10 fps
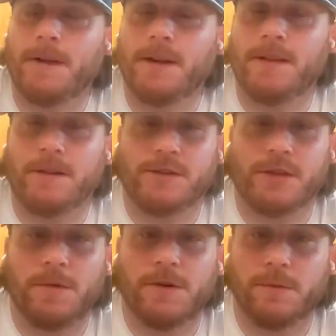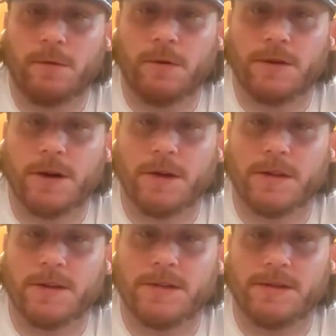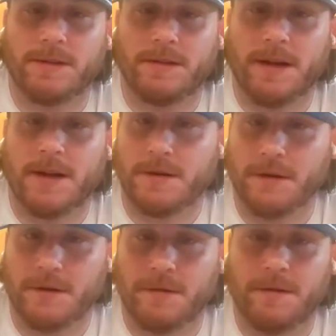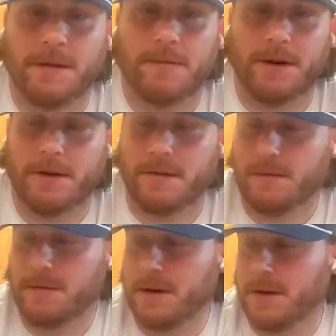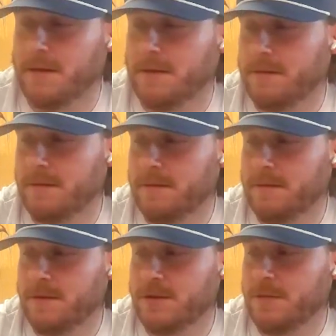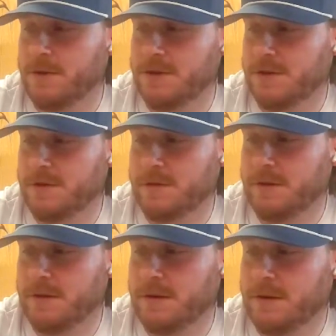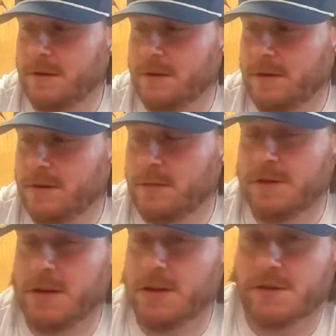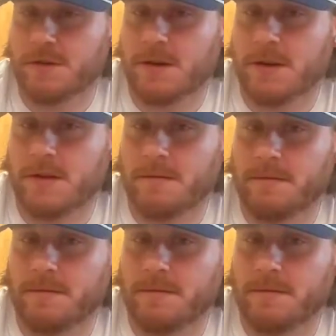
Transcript: there's so much more to all this that you do and that we do, and there's so much history.